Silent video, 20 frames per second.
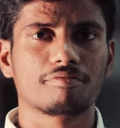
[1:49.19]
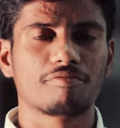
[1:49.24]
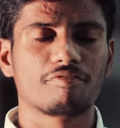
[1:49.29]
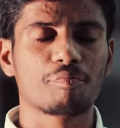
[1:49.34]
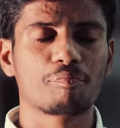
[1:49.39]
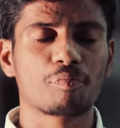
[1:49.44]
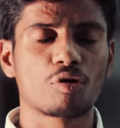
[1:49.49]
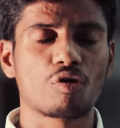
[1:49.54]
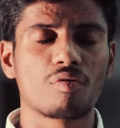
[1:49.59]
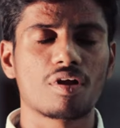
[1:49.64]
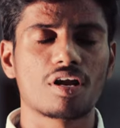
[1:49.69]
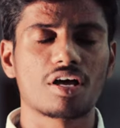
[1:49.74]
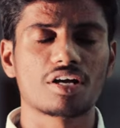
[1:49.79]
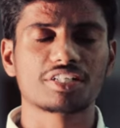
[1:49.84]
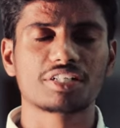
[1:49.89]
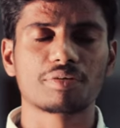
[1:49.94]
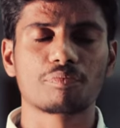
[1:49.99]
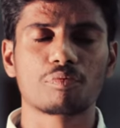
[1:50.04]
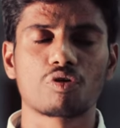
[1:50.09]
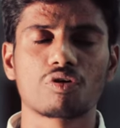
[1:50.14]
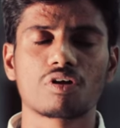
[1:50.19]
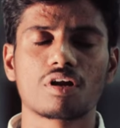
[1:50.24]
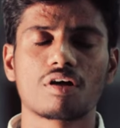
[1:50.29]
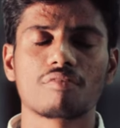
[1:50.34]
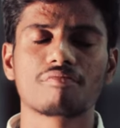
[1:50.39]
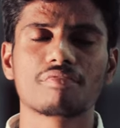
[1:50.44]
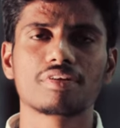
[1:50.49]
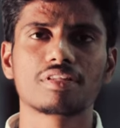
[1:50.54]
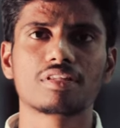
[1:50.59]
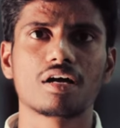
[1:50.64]
Wipro Velocity
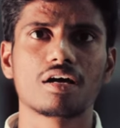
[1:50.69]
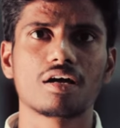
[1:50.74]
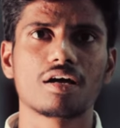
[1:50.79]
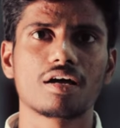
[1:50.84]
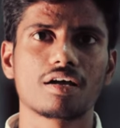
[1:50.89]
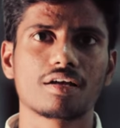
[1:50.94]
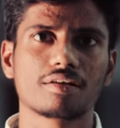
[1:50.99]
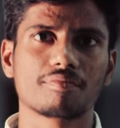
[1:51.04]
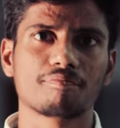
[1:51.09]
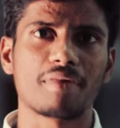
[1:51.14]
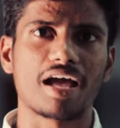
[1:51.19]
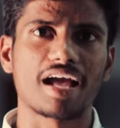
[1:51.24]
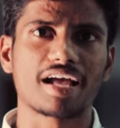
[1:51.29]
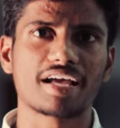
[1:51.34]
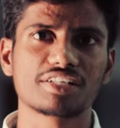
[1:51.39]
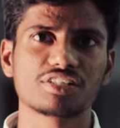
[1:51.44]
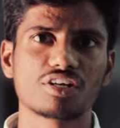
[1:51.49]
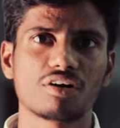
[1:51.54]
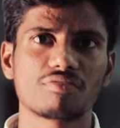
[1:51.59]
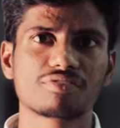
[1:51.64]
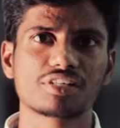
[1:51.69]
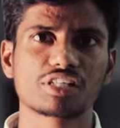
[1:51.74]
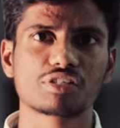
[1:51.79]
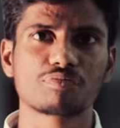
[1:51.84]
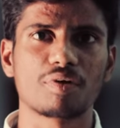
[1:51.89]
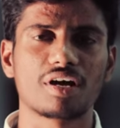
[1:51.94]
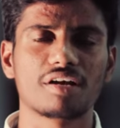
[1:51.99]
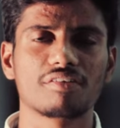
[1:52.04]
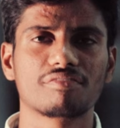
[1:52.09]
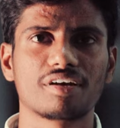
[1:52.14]
program with the package of
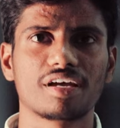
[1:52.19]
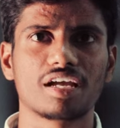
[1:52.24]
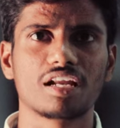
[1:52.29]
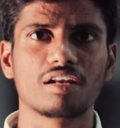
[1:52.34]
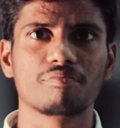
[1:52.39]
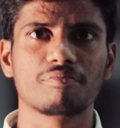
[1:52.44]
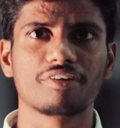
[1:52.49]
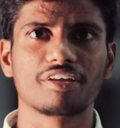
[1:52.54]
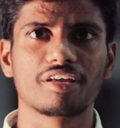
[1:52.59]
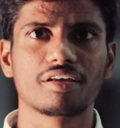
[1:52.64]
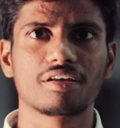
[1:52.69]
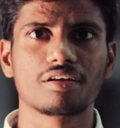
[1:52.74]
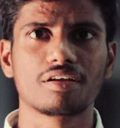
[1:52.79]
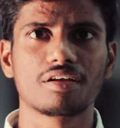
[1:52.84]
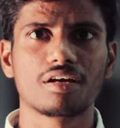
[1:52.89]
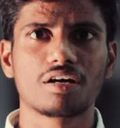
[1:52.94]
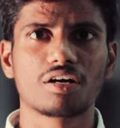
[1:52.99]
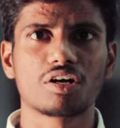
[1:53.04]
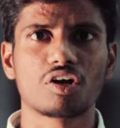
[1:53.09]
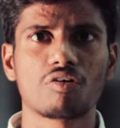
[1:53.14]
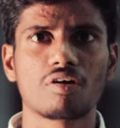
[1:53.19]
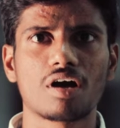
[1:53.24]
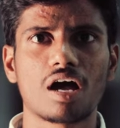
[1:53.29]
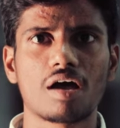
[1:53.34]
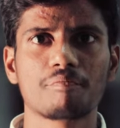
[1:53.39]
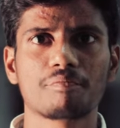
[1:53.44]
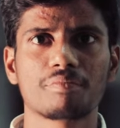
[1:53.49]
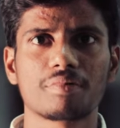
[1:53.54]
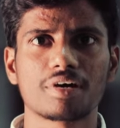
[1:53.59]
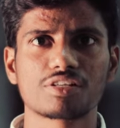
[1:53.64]
6.5 LPA. Now I
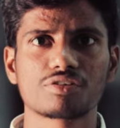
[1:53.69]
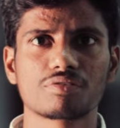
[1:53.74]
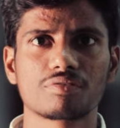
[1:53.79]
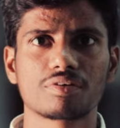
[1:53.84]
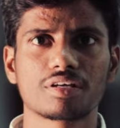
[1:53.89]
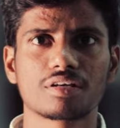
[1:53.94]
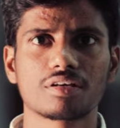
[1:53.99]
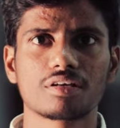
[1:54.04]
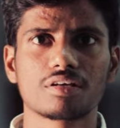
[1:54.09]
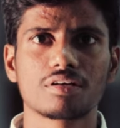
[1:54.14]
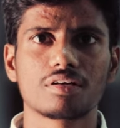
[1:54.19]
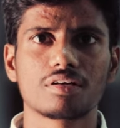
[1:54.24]
am pursuing